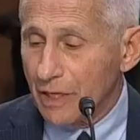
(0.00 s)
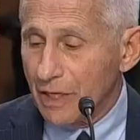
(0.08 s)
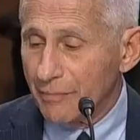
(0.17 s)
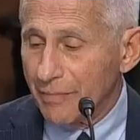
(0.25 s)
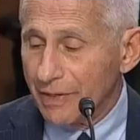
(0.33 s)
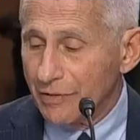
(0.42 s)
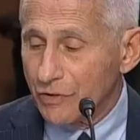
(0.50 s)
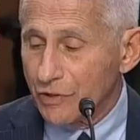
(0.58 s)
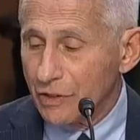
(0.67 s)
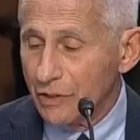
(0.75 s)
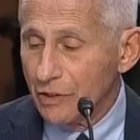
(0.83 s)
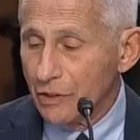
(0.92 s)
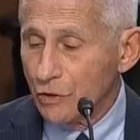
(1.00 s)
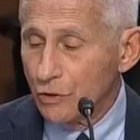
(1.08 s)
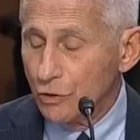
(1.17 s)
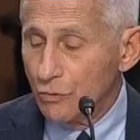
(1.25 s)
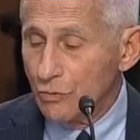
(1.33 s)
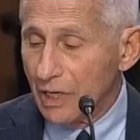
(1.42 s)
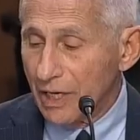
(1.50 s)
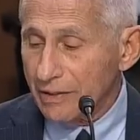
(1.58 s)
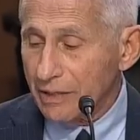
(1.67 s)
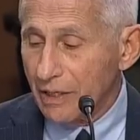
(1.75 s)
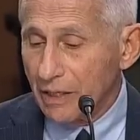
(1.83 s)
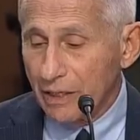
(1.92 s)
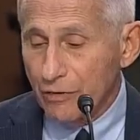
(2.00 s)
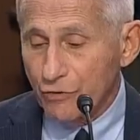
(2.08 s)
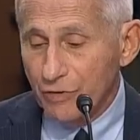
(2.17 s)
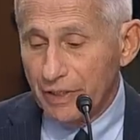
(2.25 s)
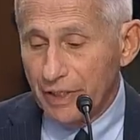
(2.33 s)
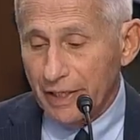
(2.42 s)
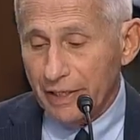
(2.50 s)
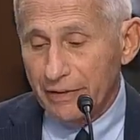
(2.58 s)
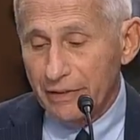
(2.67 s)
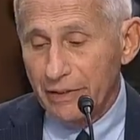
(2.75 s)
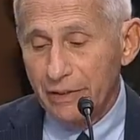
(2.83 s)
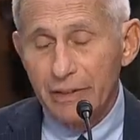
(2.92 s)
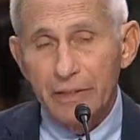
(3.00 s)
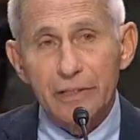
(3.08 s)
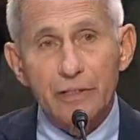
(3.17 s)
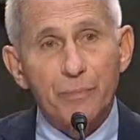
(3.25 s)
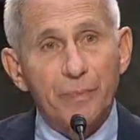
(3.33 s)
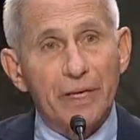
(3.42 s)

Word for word: comments do not contradict his